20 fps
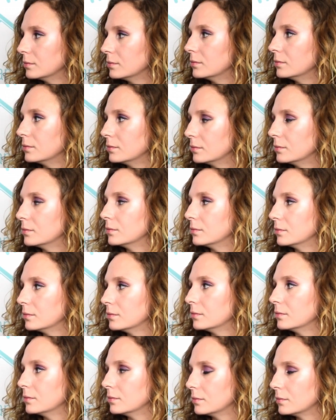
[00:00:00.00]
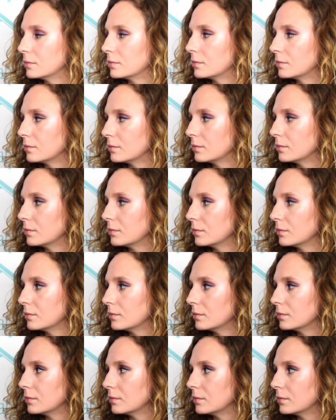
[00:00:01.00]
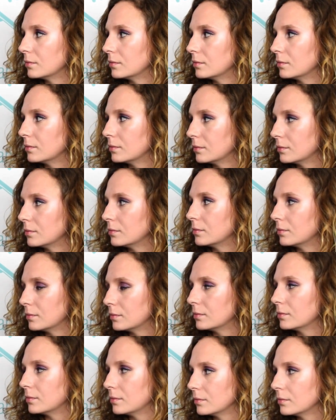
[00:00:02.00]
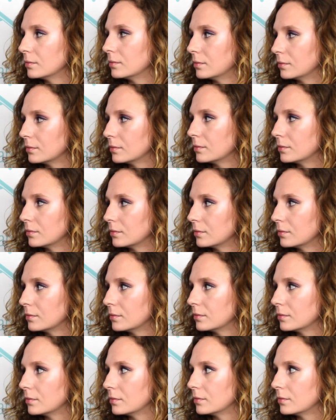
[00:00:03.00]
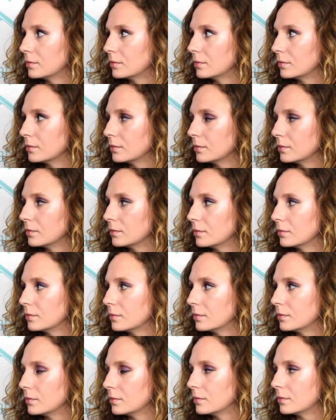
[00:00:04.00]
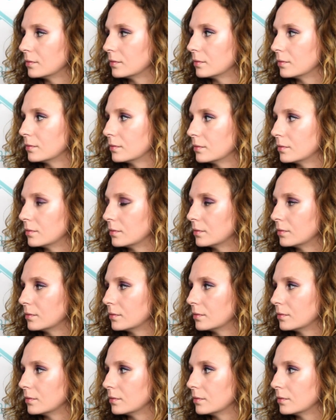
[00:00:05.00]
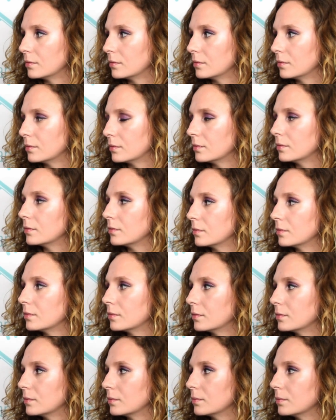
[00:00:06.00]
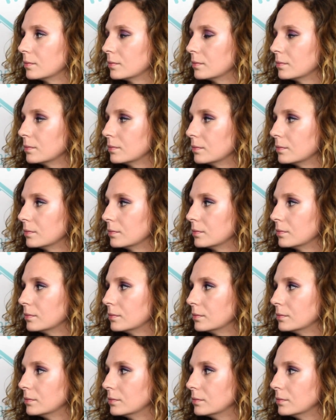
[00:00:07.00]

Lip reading: [no speech]